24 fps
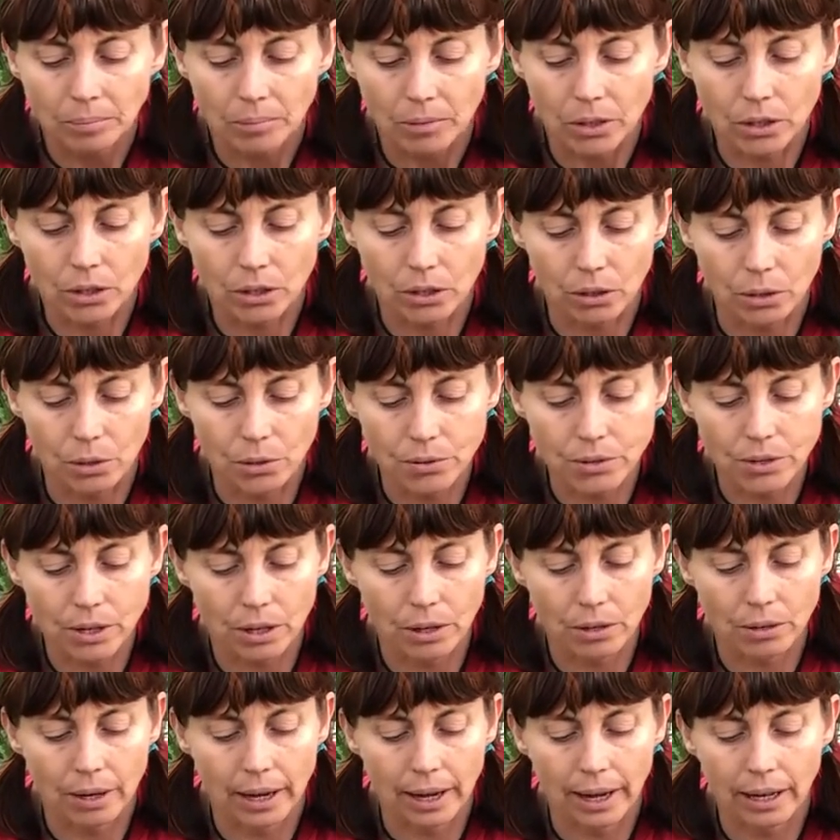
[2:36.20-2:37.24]
You can also
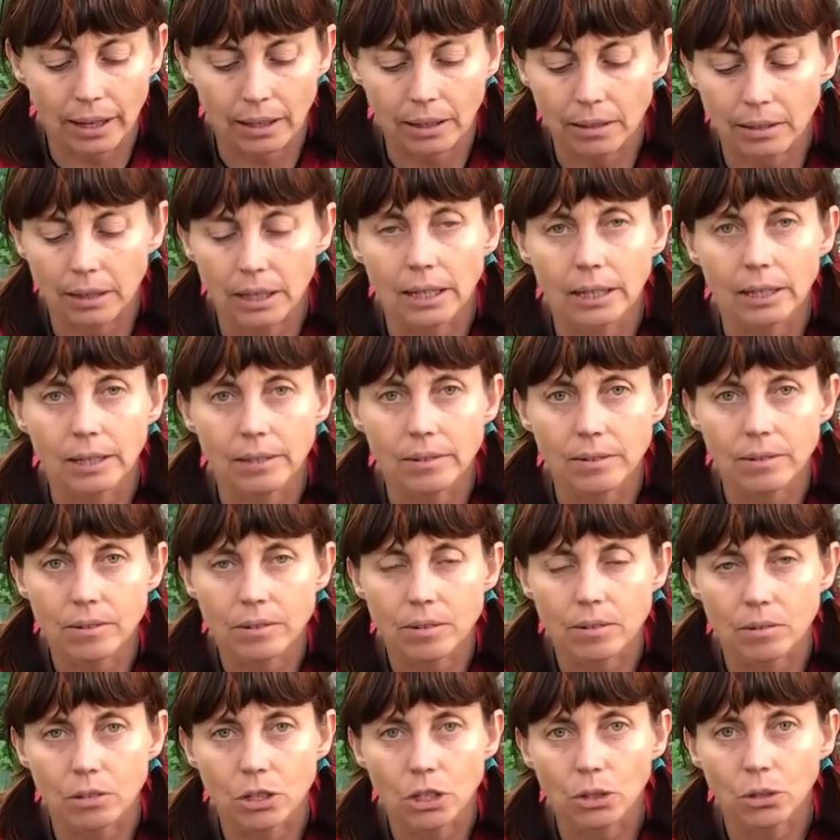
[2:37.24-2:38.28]
add
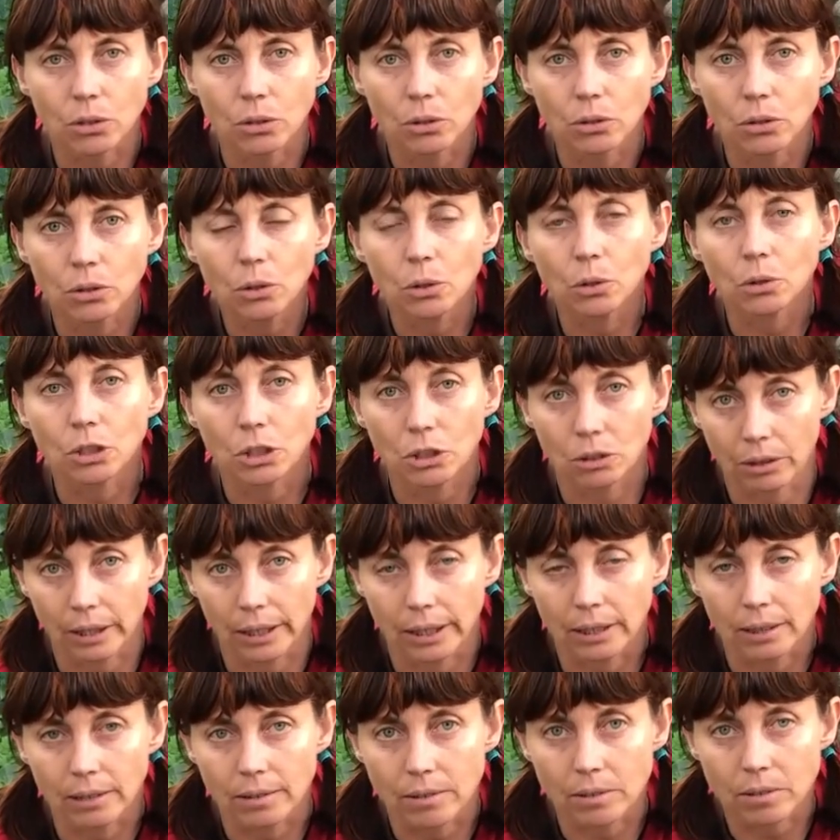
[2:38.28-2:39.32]
these to cooked
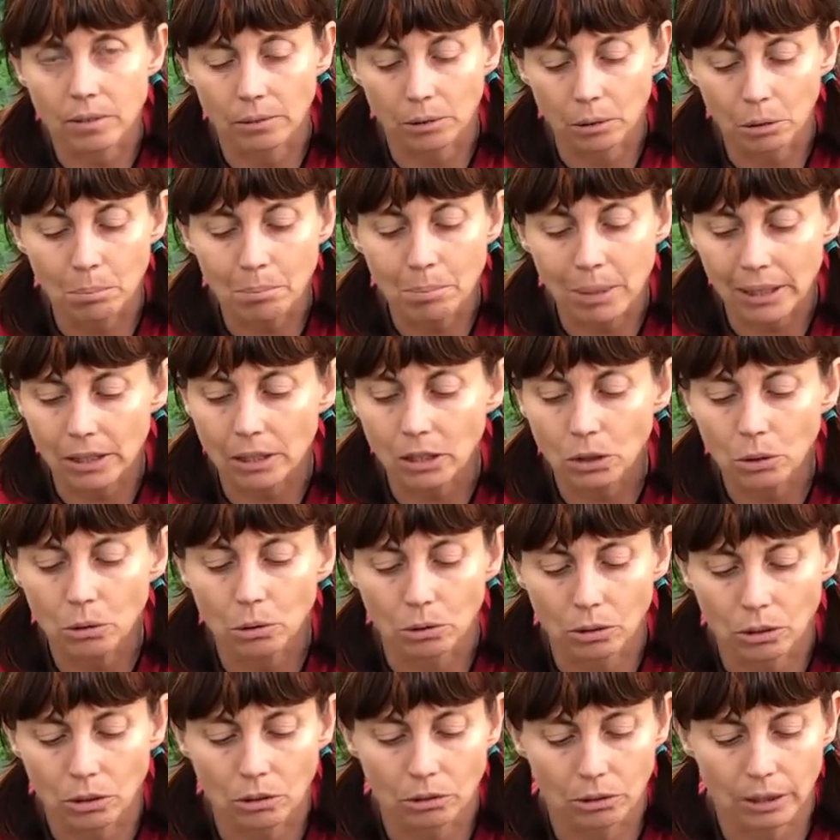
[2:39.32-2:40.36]
greens or mixed
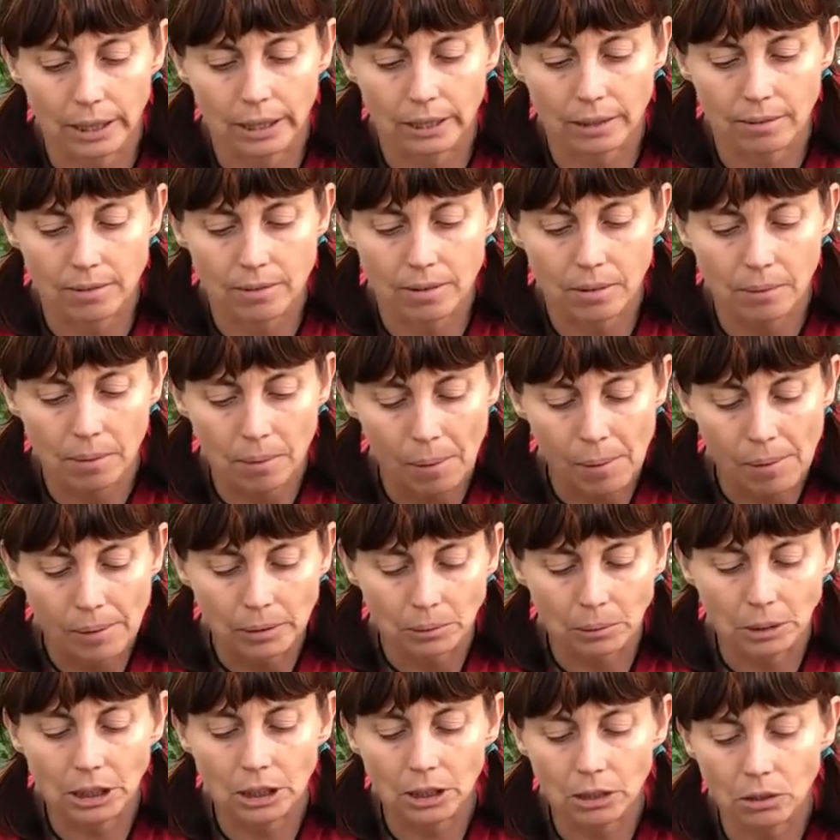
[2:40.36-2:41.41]
cooked greens,
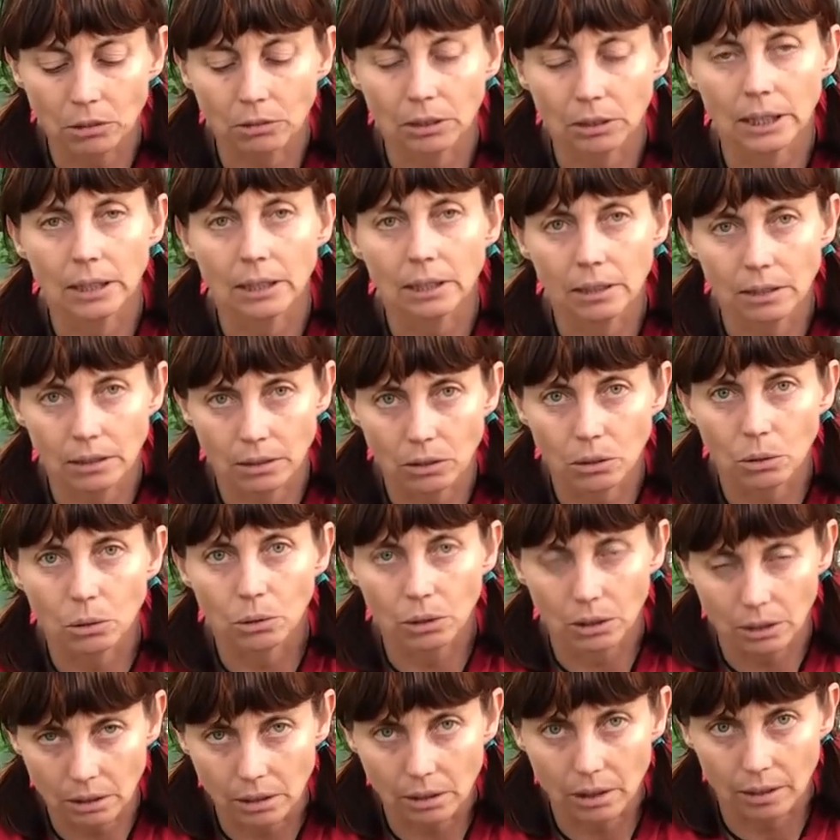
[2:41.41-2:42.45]
which in Greek is
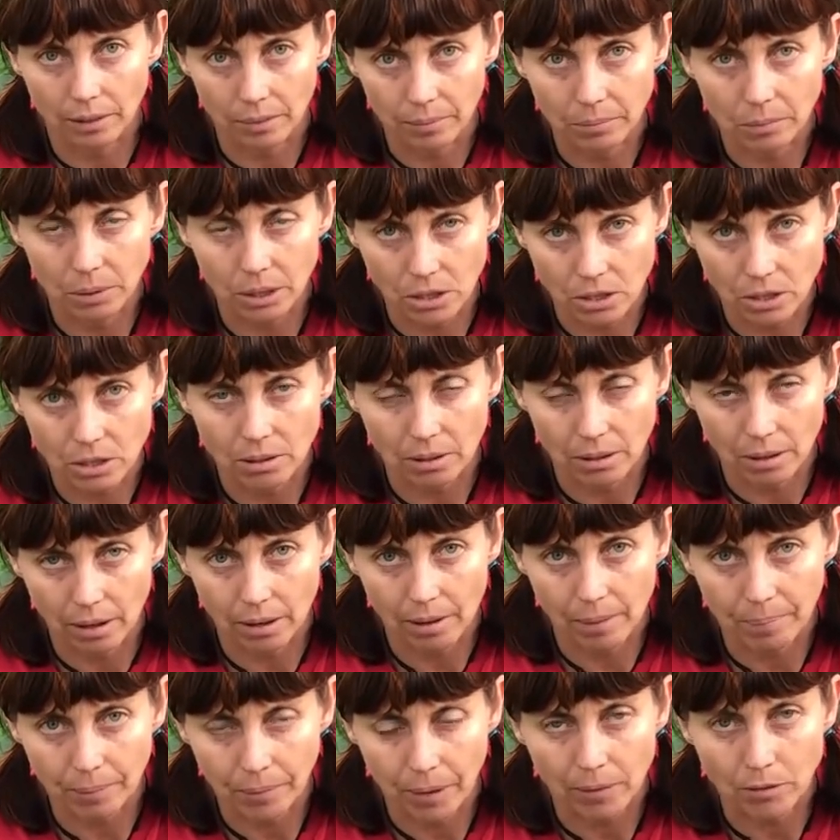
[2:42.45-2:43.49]
horta, which I
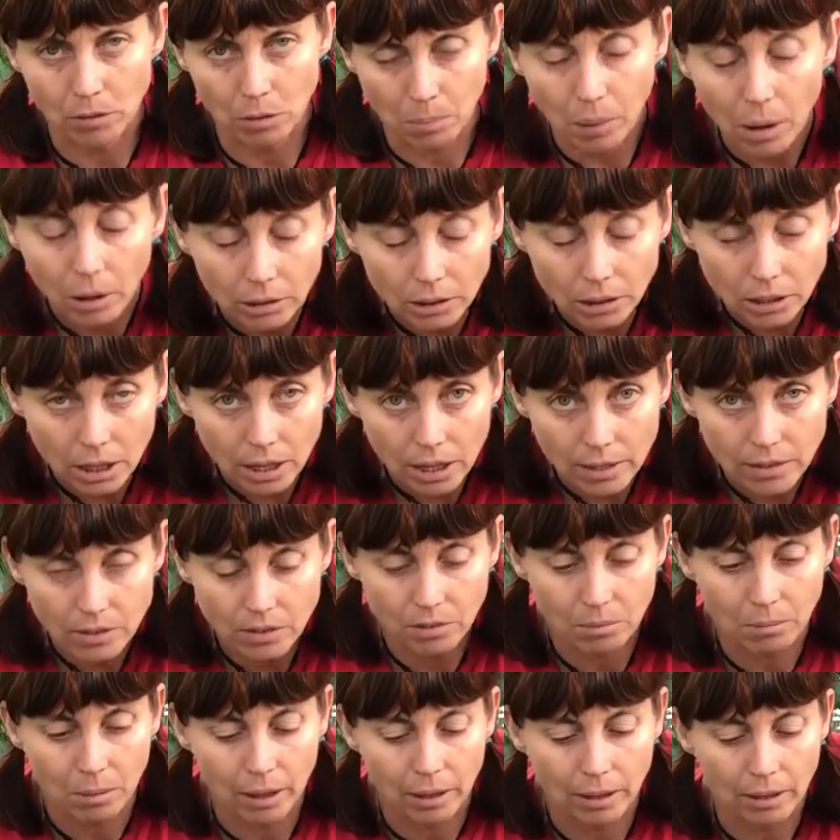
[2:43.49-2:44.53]
have to apologise
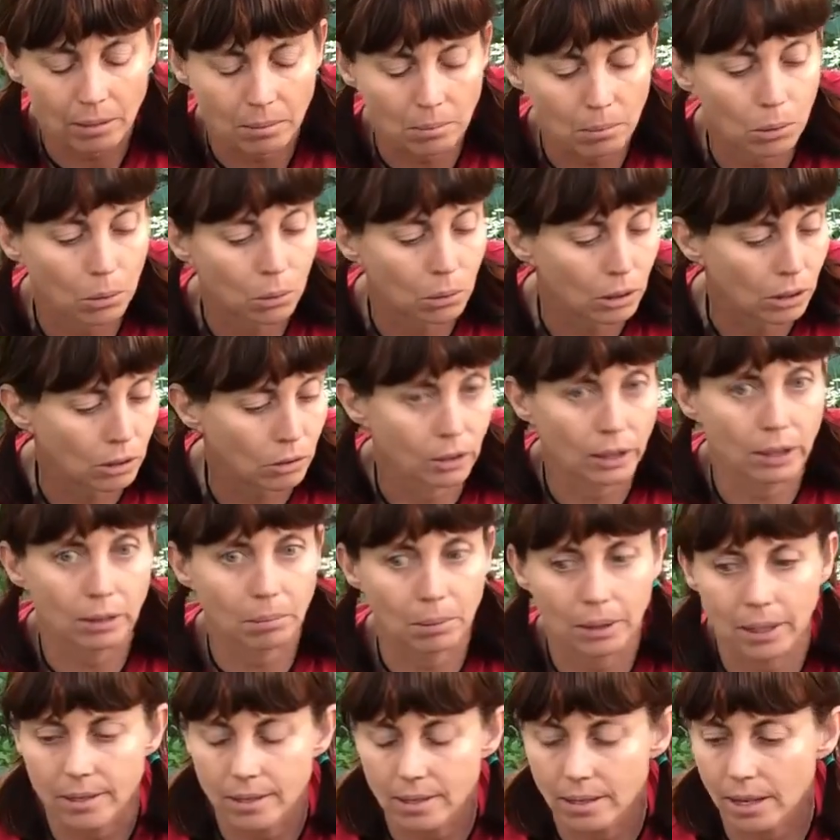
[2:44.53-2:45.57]
for my poor Greek
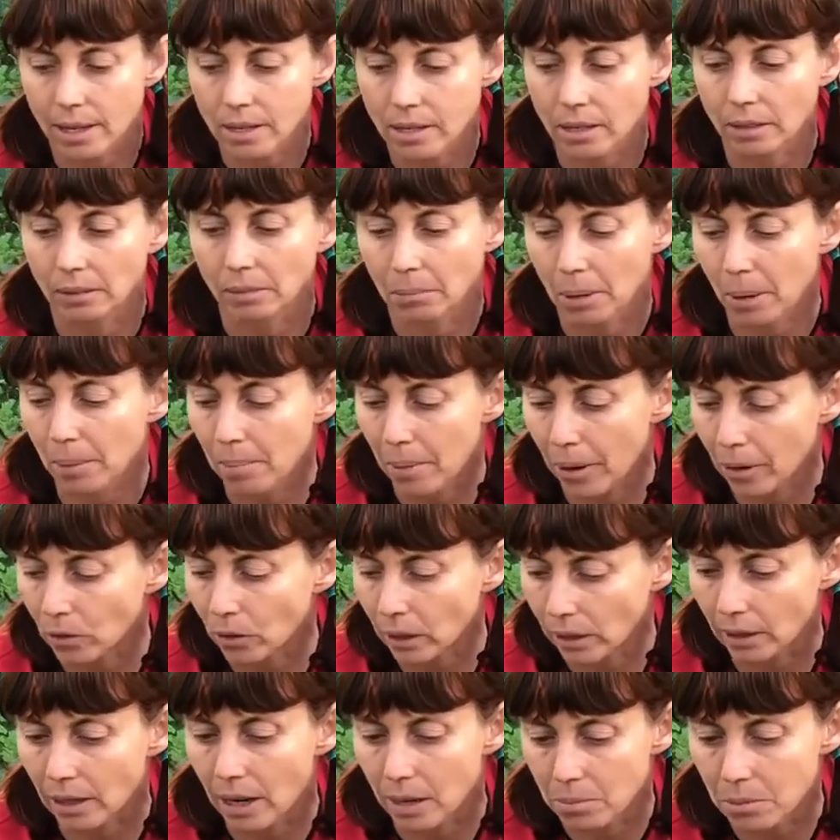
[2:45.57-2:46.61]
pronunciation, but my
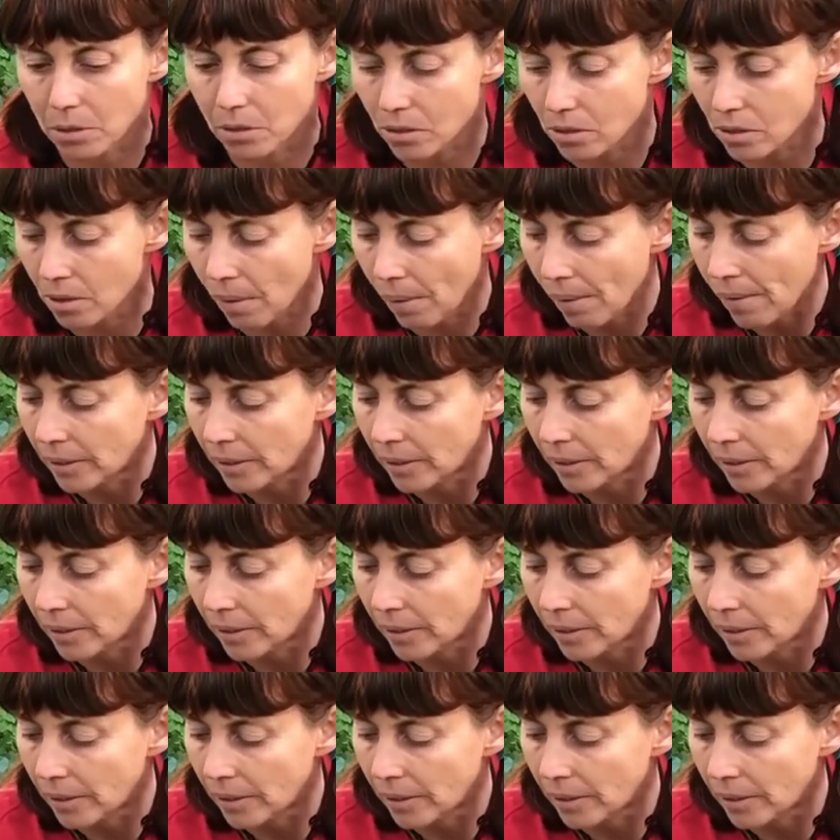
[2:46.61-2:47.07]
Greek neighbours